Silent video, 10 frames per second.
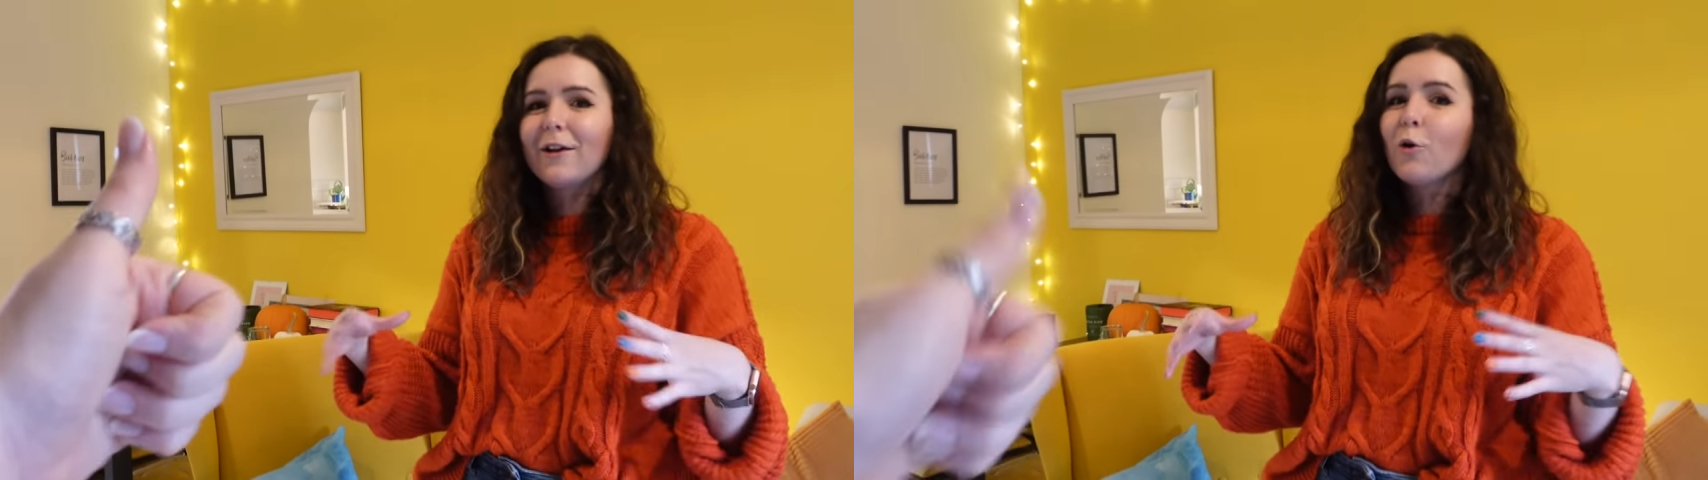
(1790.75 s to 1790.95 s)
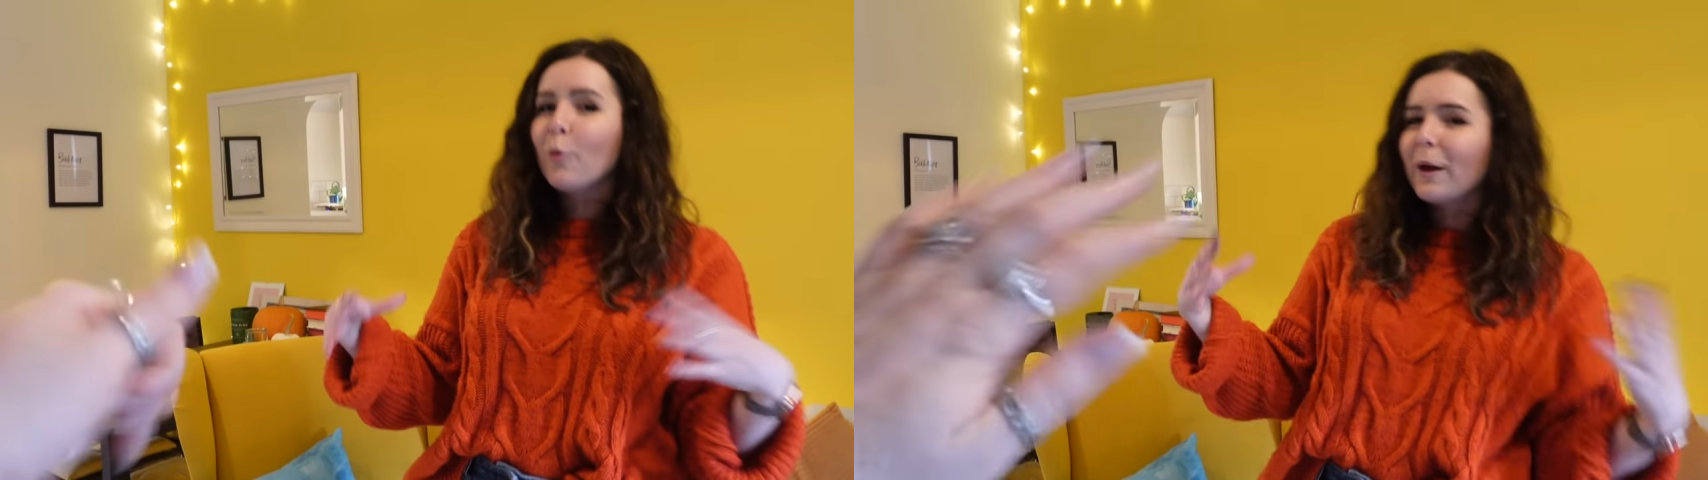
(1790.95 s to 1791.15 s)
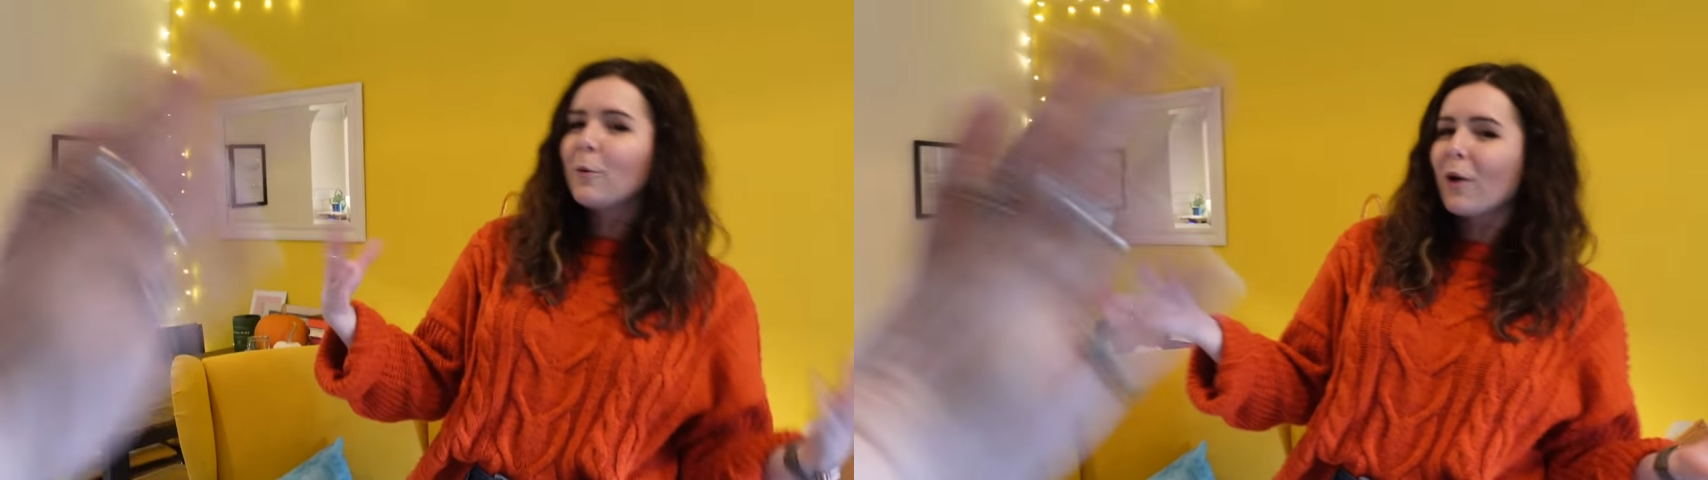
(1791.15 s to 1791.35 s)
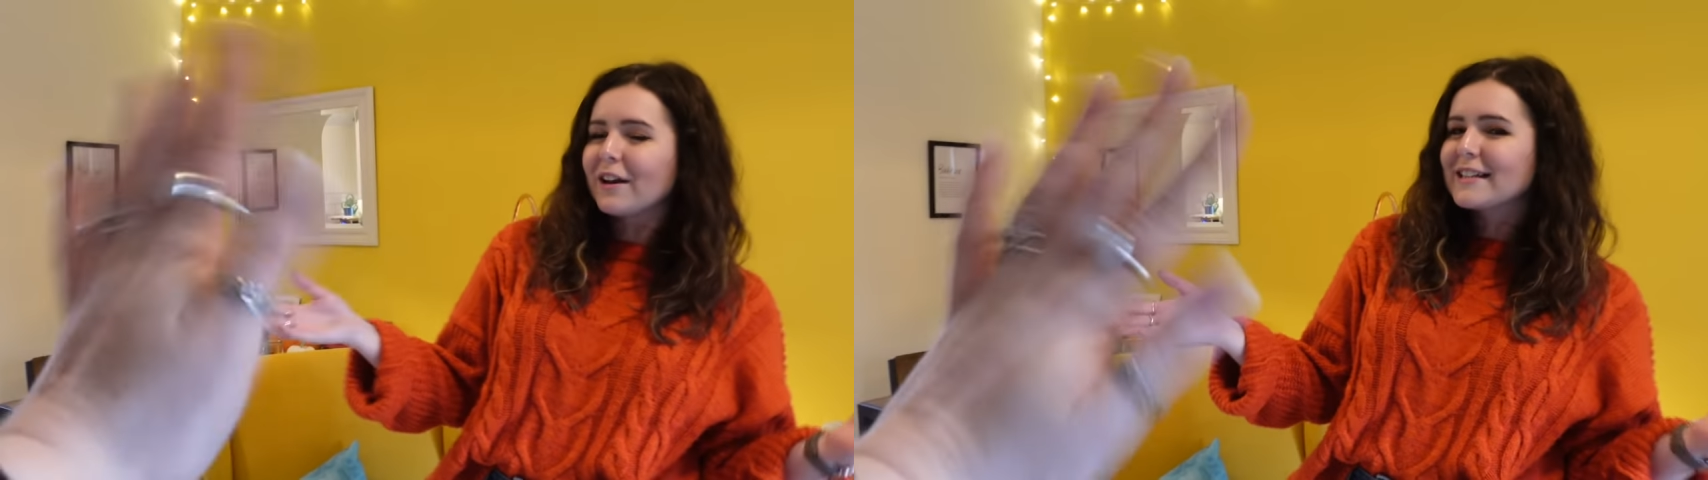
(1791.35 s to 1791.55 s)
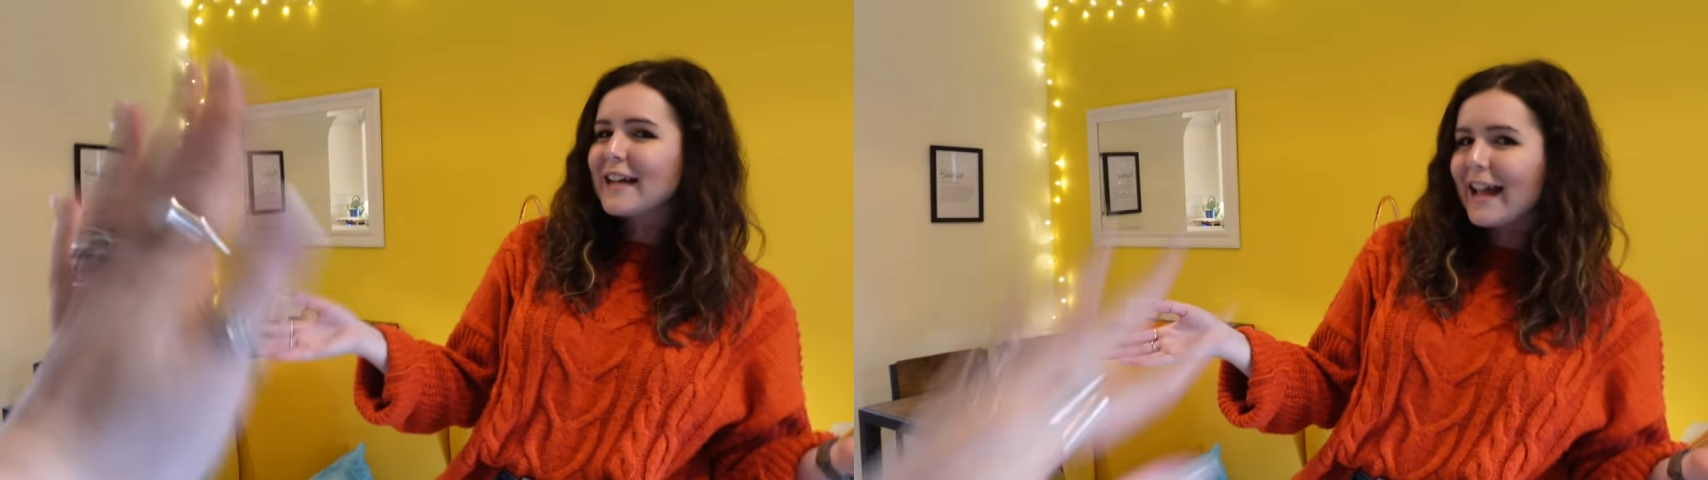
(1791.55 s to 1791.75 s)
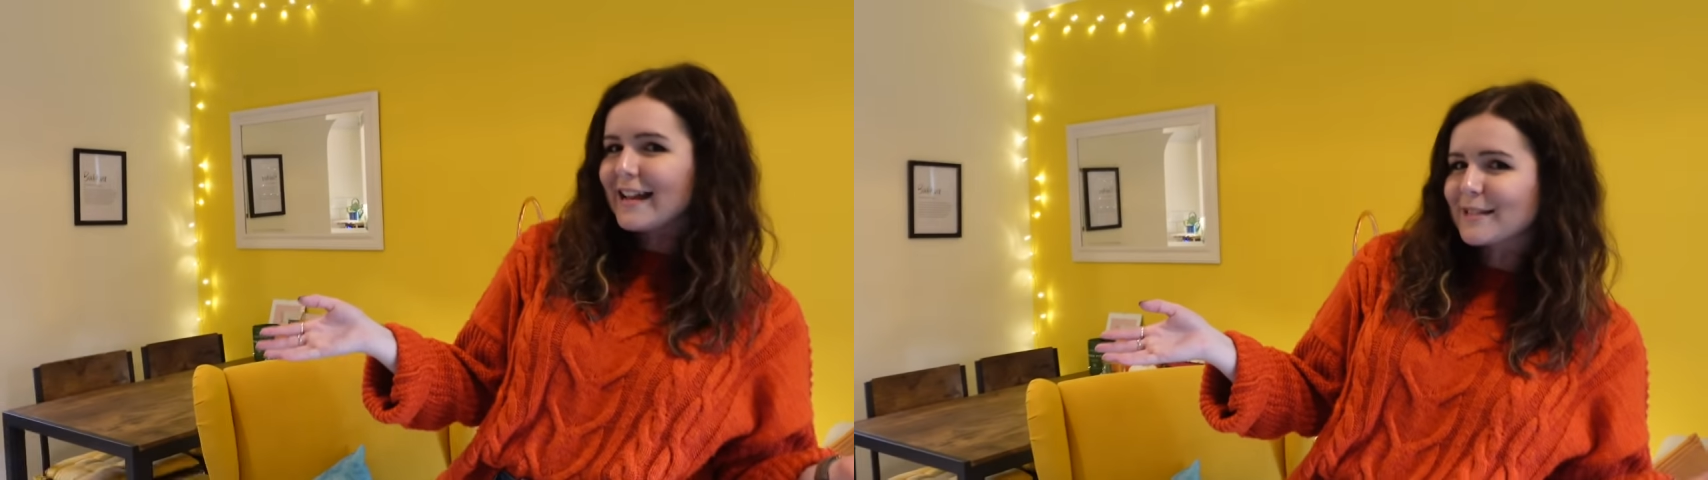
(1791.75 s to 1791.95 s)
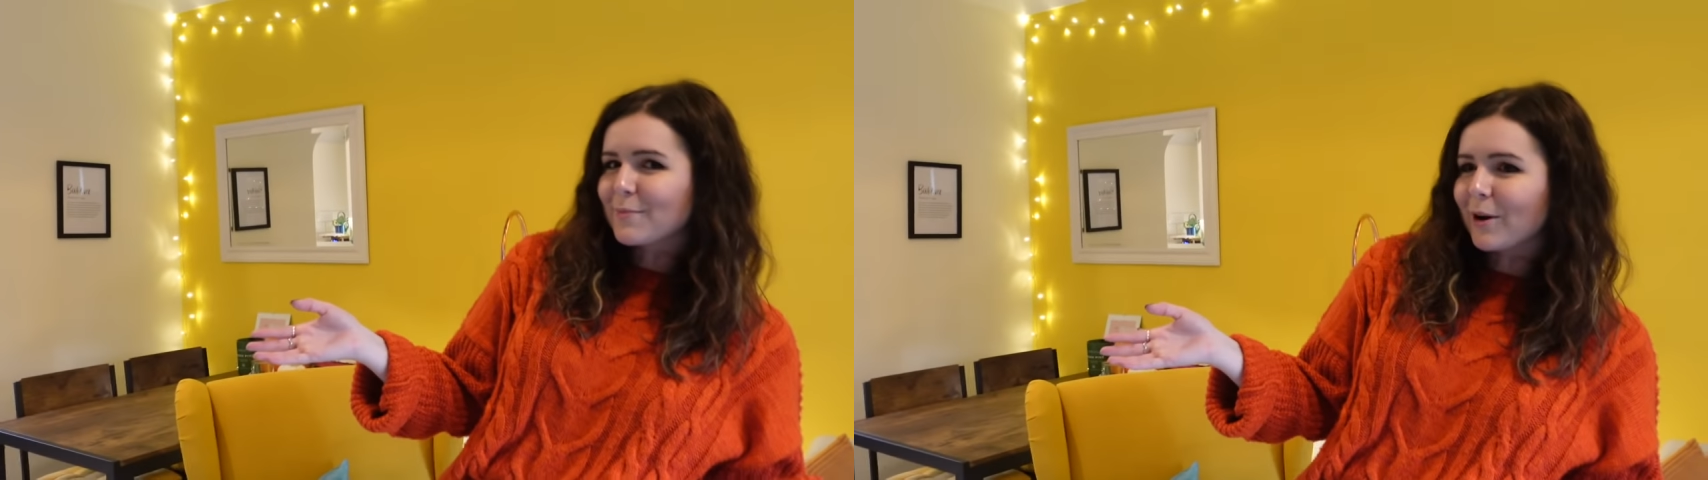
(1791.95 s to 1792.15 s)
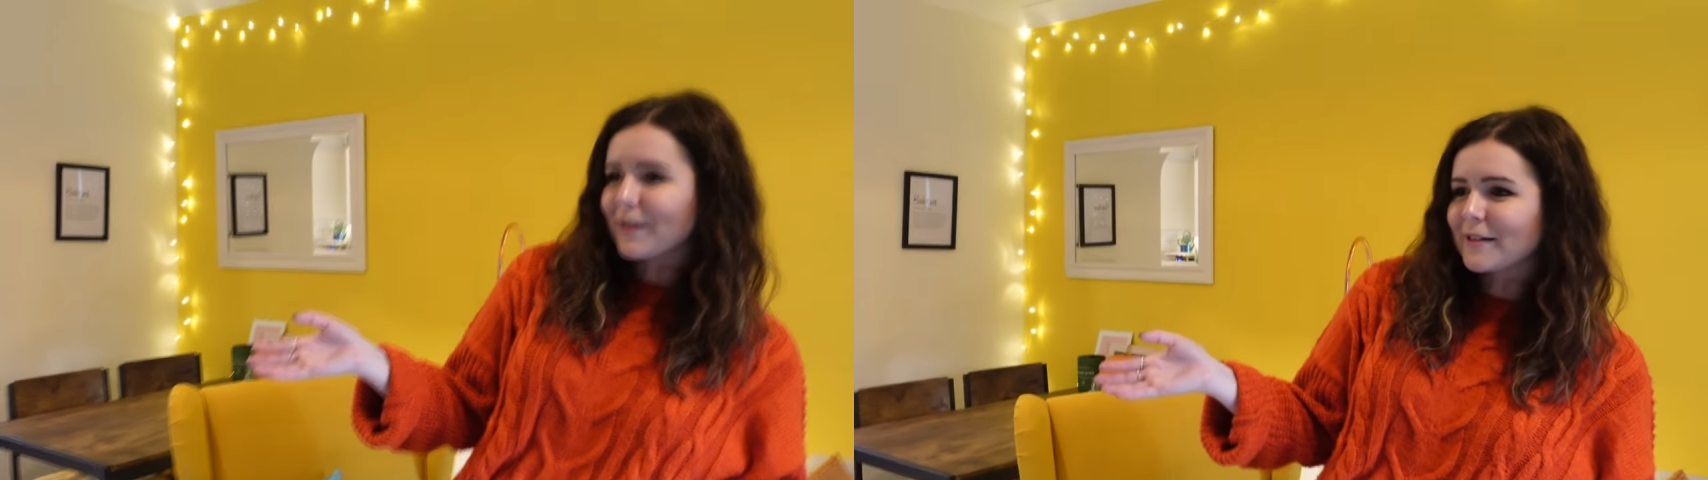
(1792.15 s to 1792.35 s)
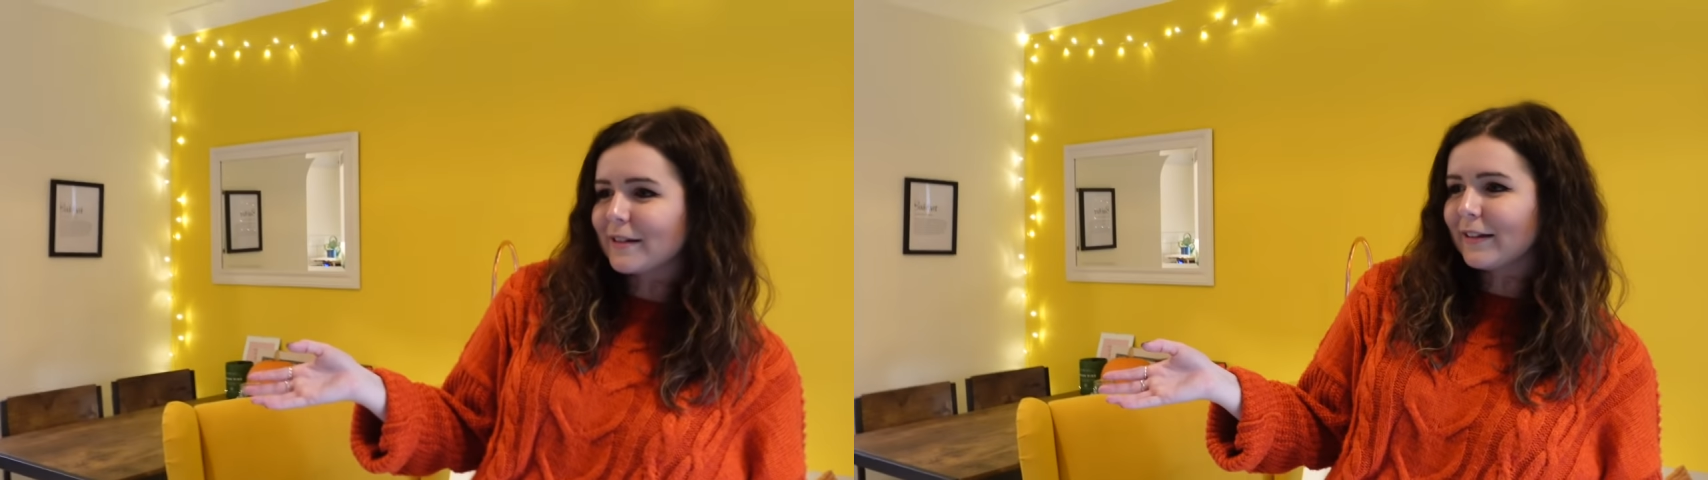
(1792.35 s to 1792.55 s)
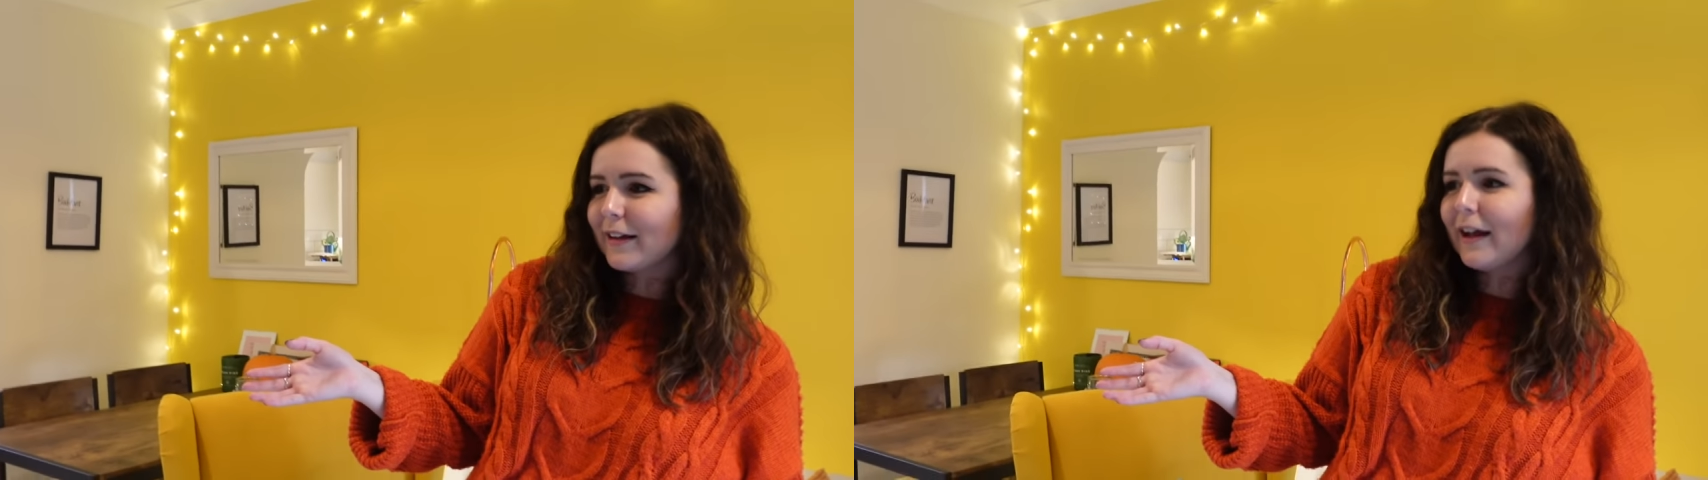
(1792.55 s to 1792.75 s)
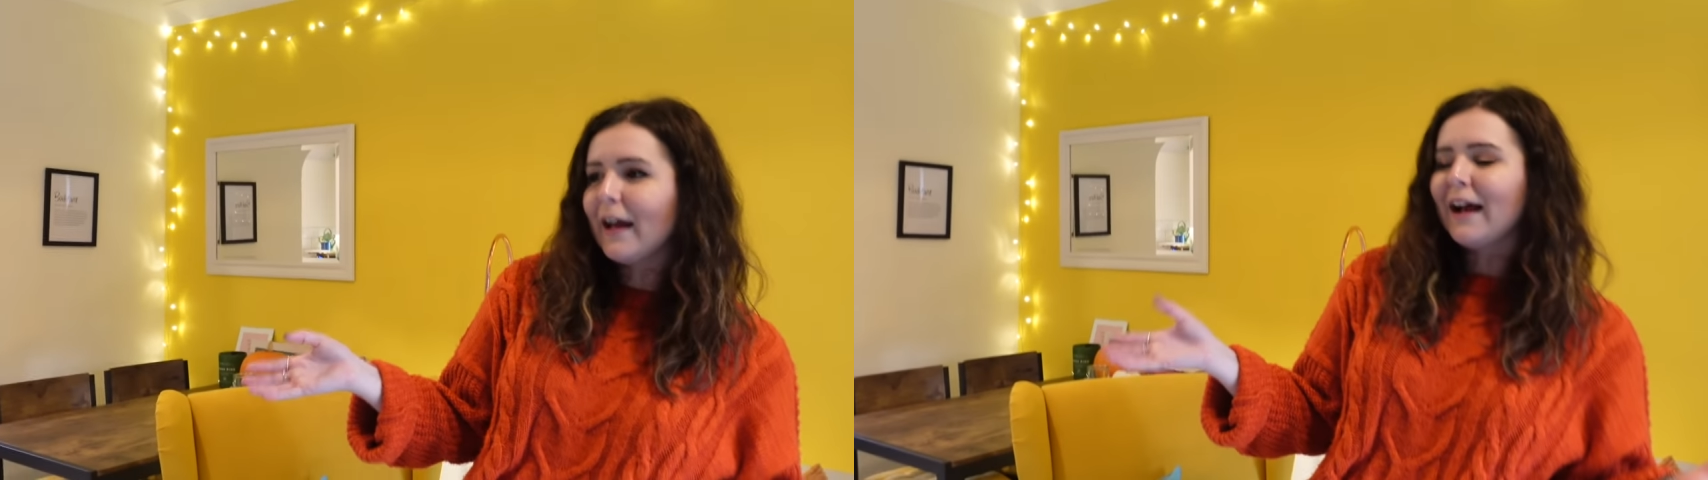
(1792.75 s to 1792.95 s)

all been one take, surprisingly.